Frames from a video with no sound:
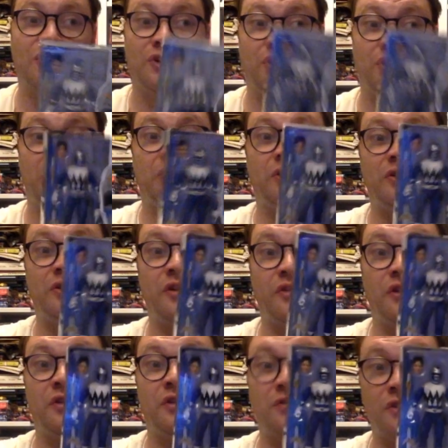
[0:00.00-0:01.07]
You know,
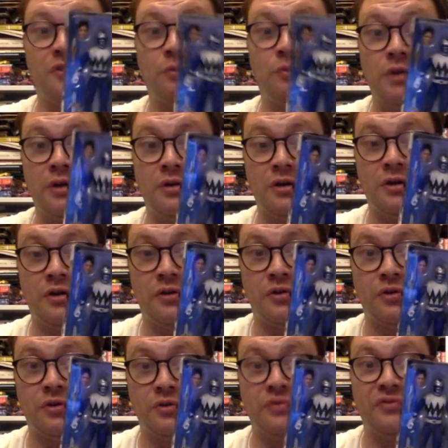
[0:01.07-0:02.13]
another
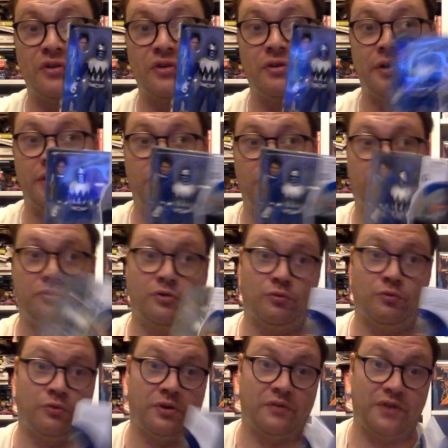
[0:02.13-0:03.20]
good find on
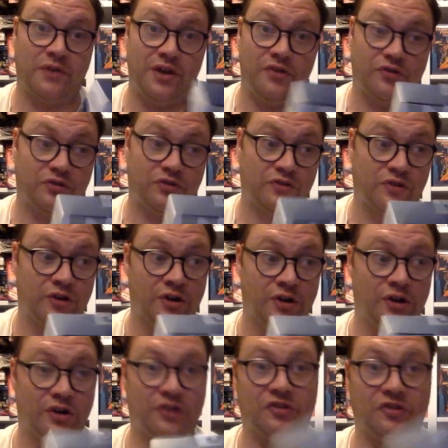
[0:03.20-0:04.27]
one of these, because
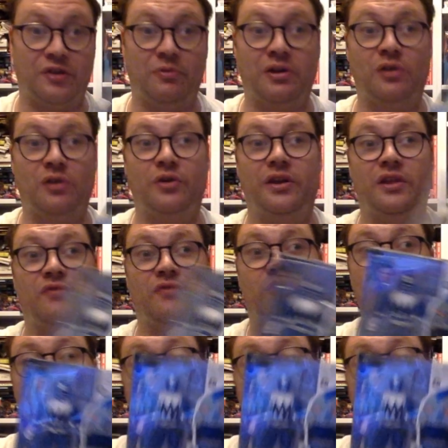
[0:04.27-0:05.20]
as I say, when I look at the Forbidden